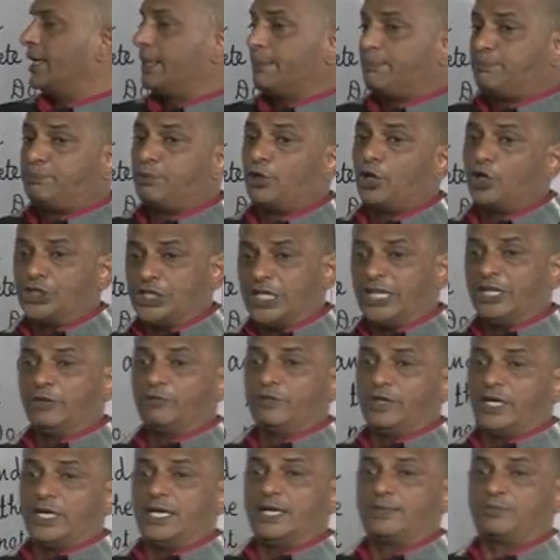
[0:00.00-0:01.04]

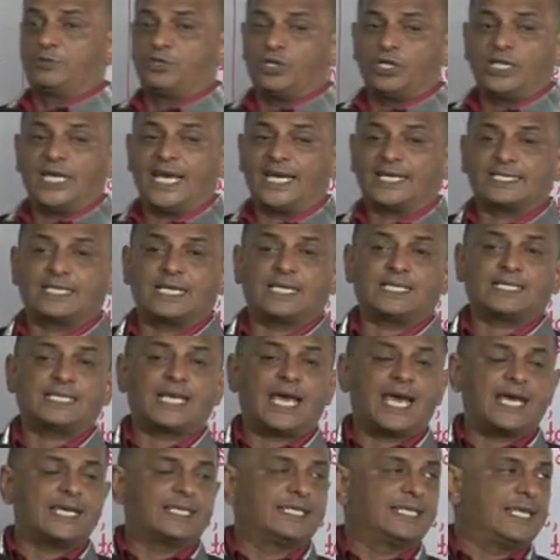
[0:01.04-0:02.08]
reporting verbs. So, the
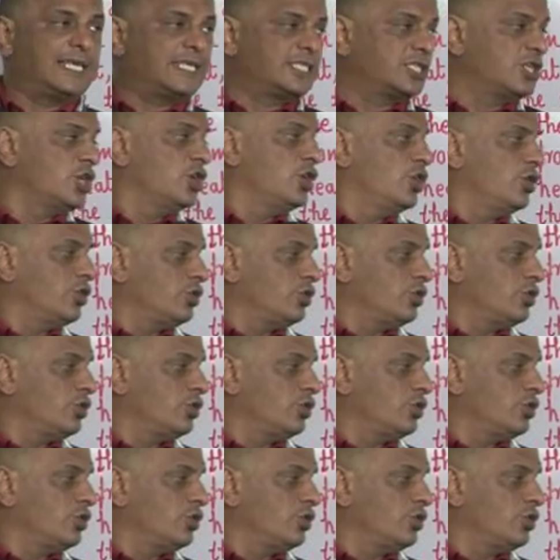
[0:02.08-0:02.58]
exercise is